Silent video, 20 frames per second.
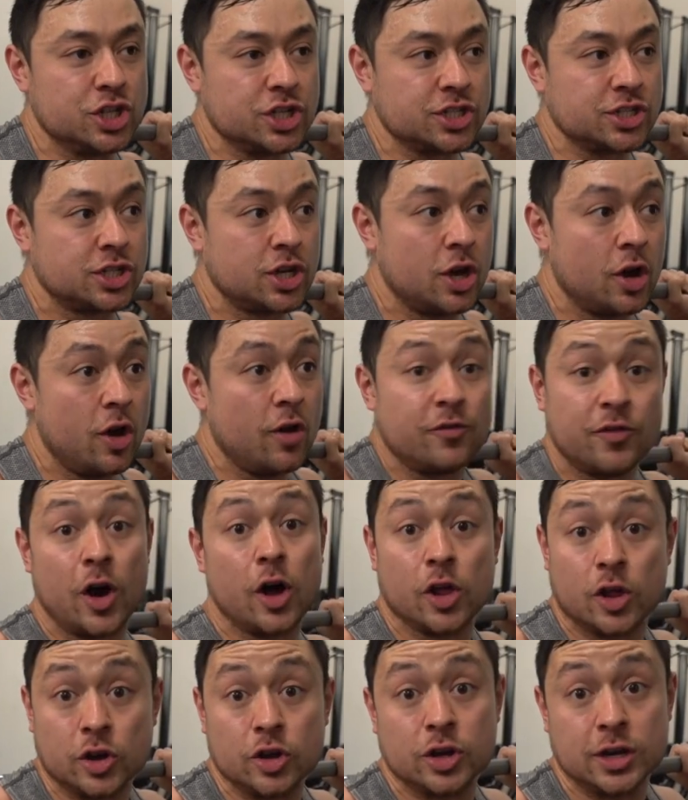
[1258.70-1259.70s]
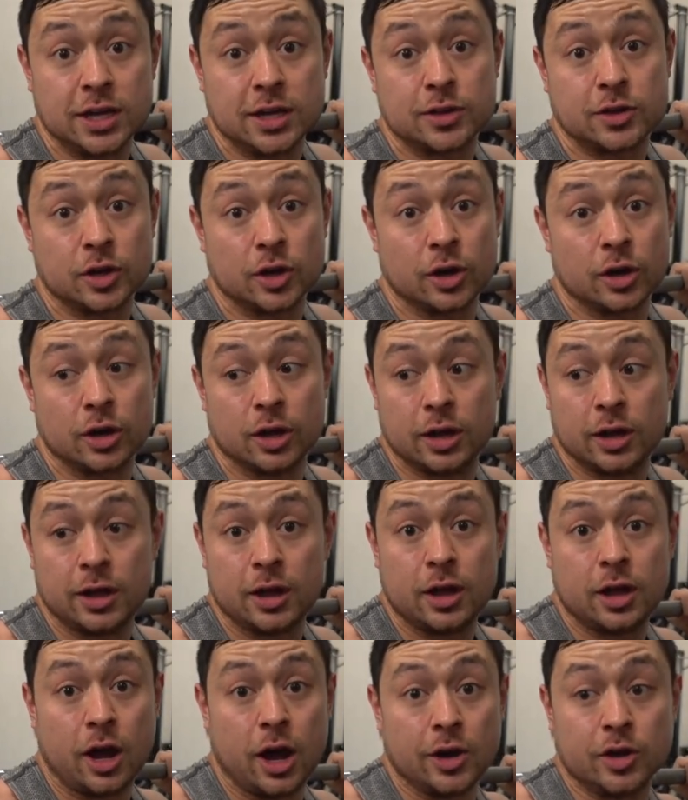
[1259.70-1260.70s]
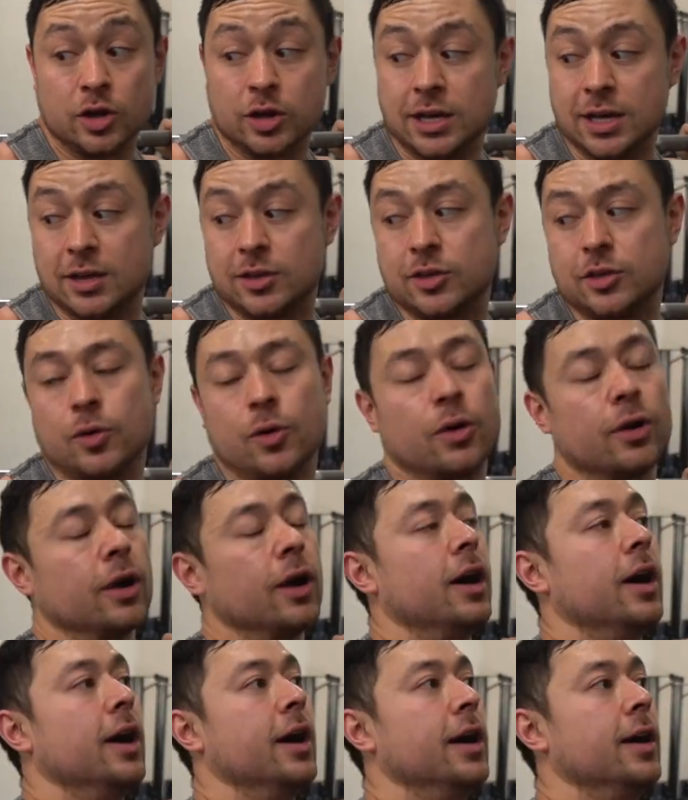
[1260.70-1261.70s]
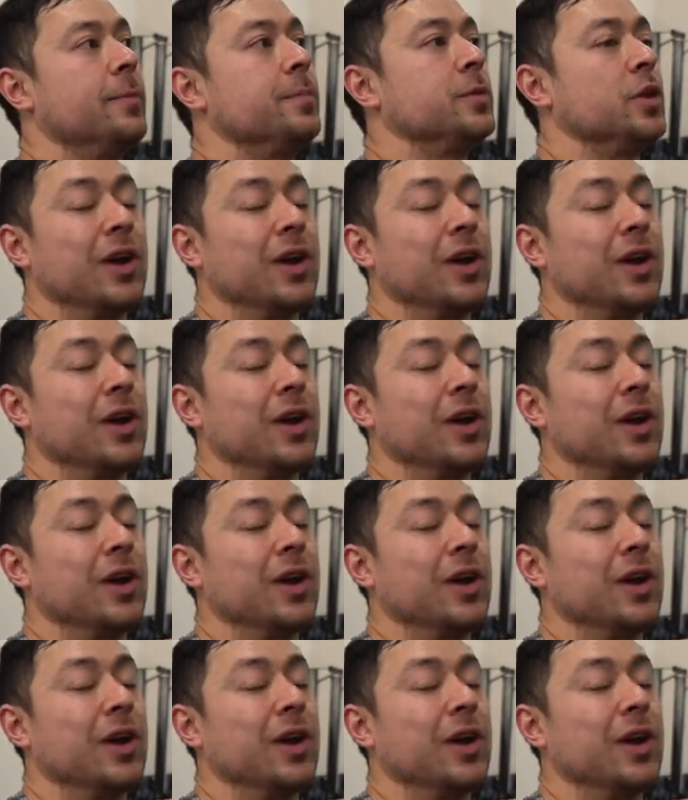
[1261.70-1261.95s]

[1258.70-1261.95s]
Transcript: just fall underneath your underneath your, uh,